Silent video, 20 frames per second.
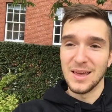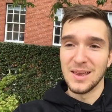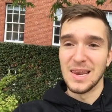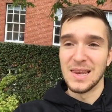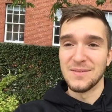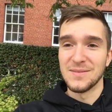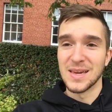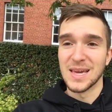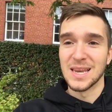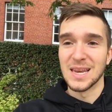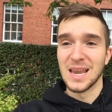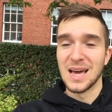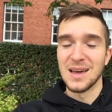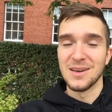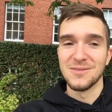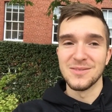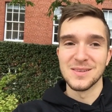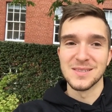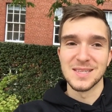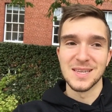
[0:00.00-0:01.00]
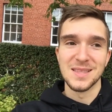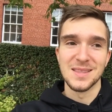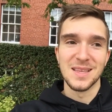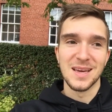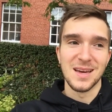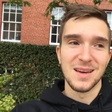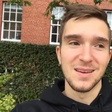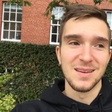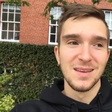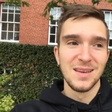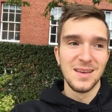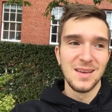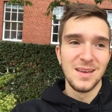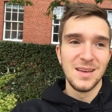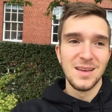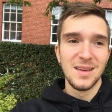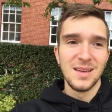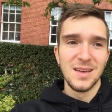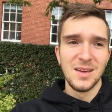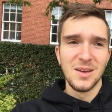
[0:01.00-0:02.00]
Living in life is in that
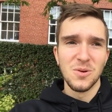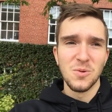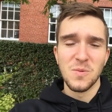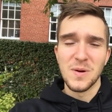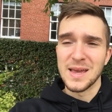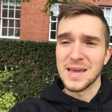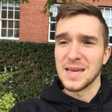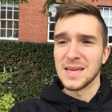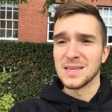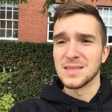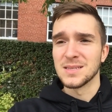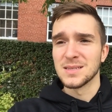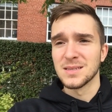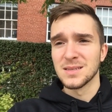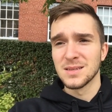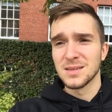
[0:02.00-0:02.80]
weird